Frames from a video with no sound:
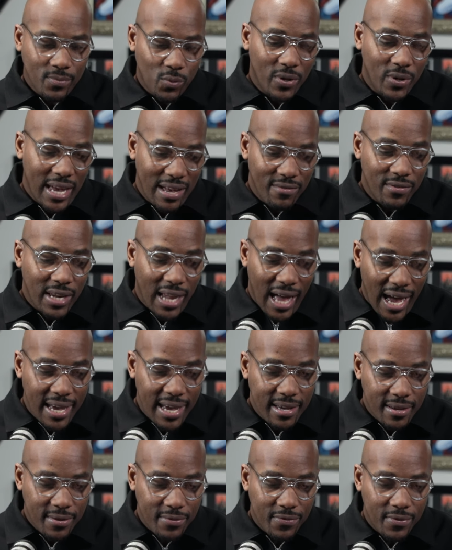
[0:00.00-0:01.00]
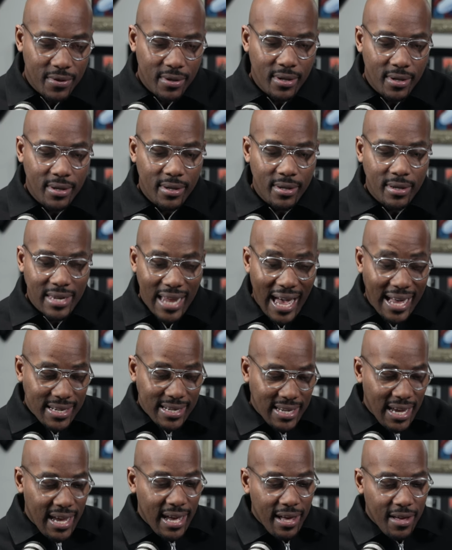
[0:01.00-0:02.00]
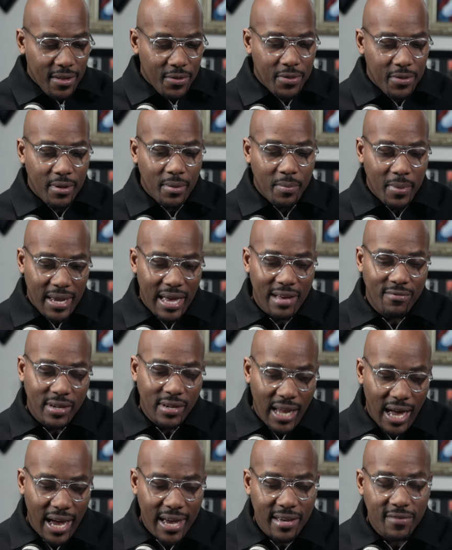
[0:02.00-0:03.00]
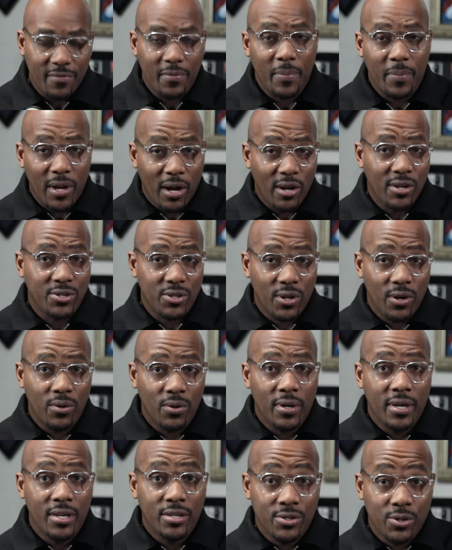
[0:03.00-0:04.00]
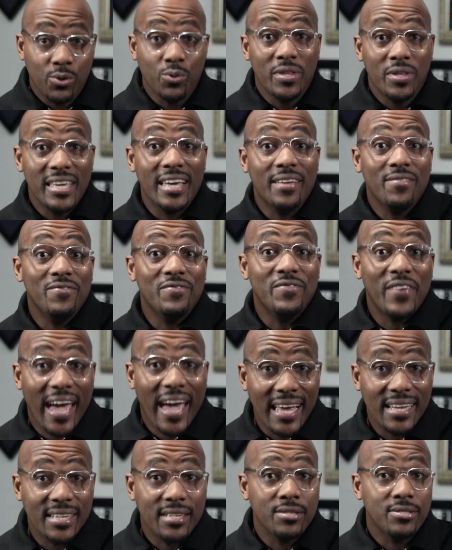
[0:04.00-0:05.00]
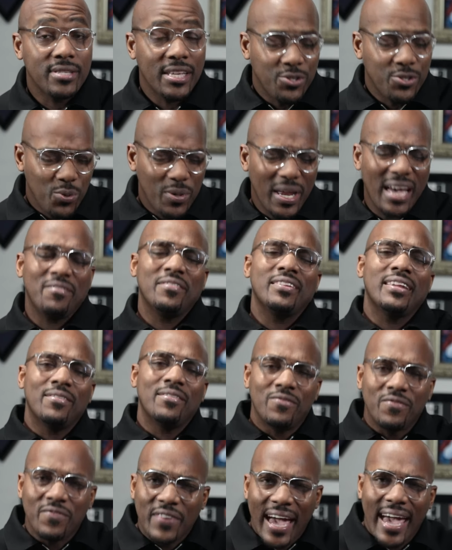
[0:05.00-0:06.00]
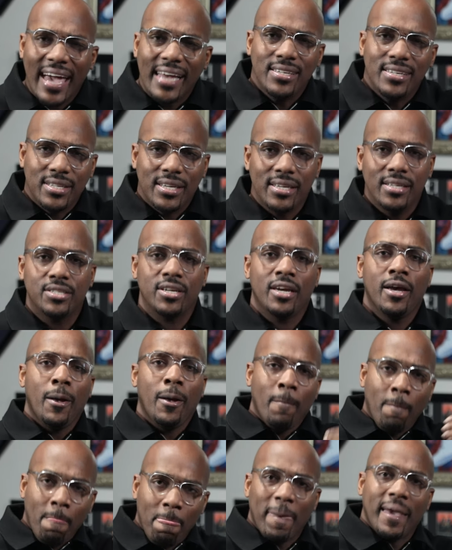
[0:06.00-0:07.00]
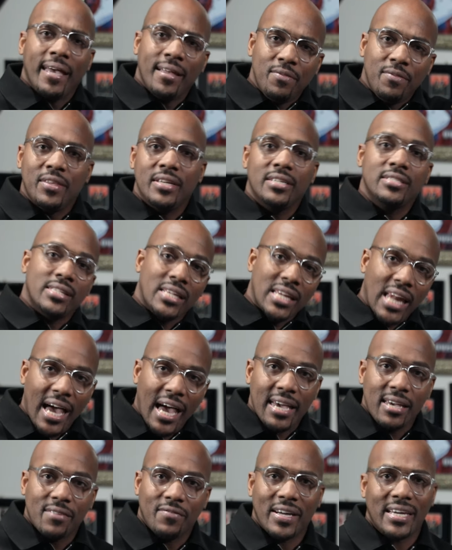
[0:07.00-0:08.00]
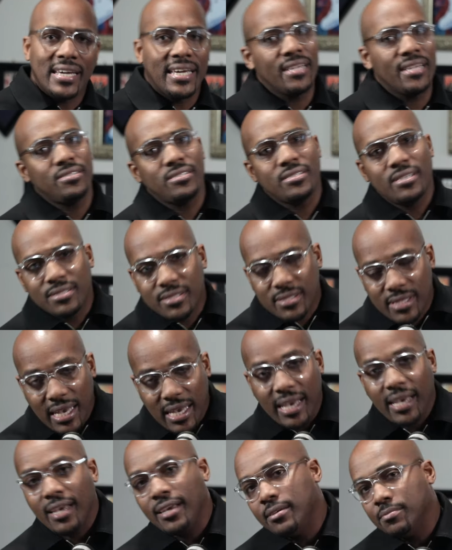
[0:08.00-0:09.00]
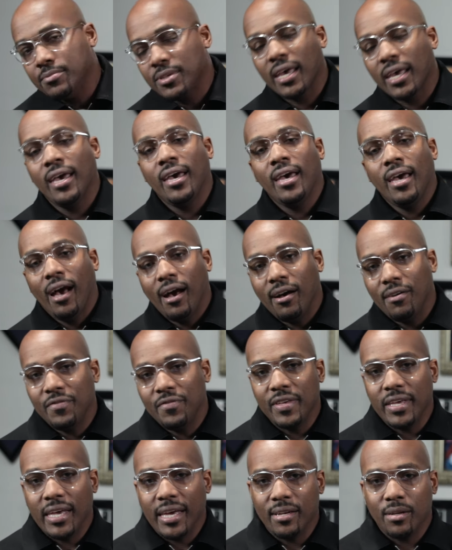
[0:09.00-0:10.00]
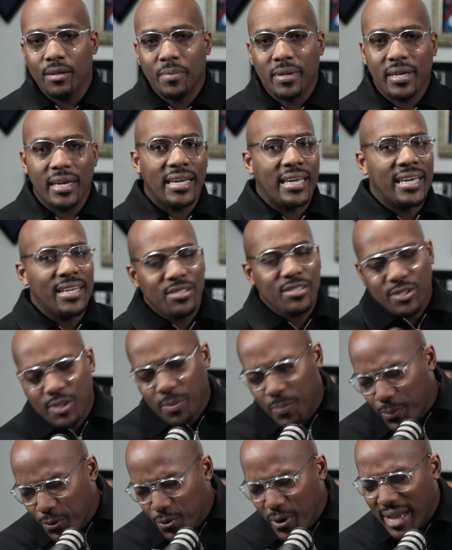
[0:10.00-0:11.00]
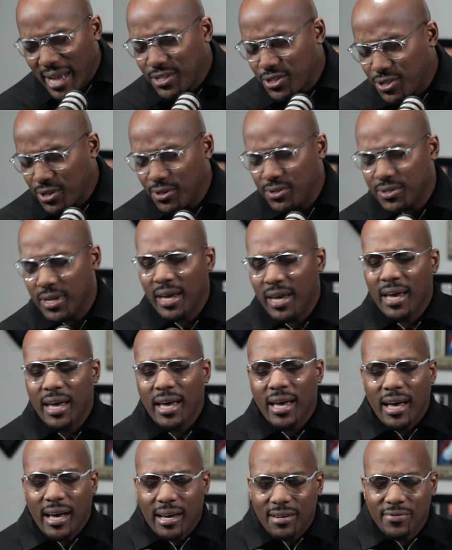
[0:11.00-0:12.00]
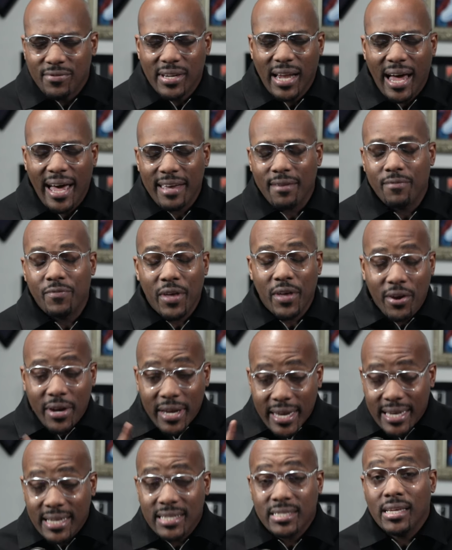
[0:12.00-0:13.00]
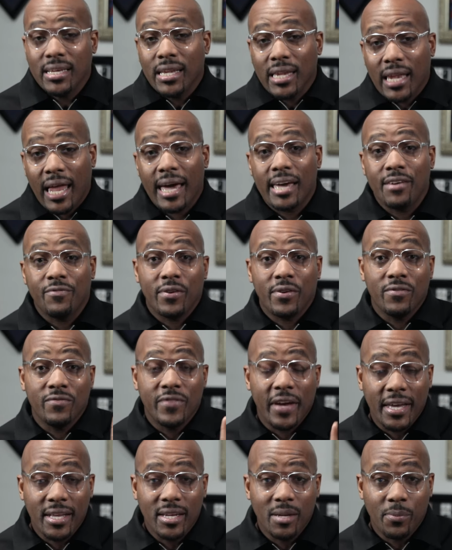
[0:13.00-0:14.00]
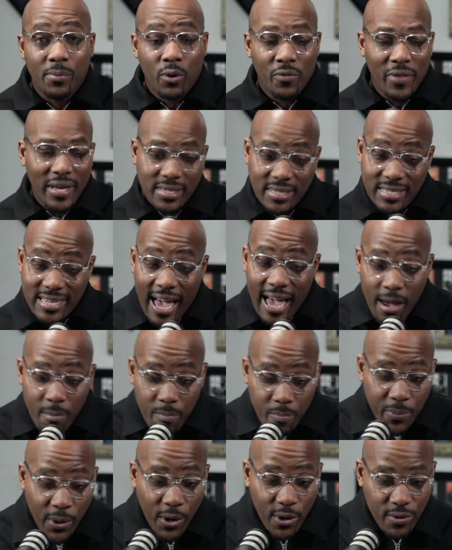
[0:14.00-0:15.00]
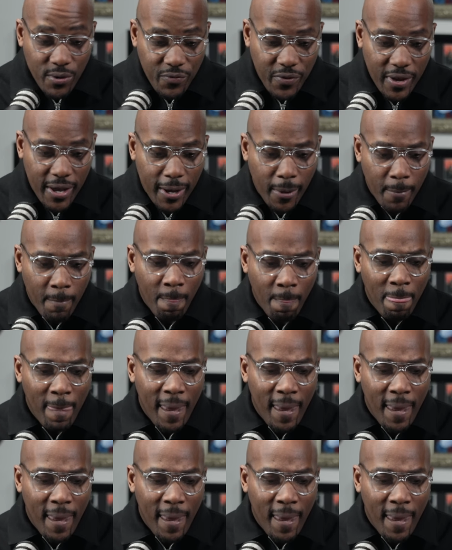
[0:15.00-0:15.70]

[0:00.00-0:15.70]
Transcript: would have life, not death, but have life, but also to the advantage, that you would have an advantage in this life against the schemes of the enemy, against the pressures of life. There is a life available that's not perfect,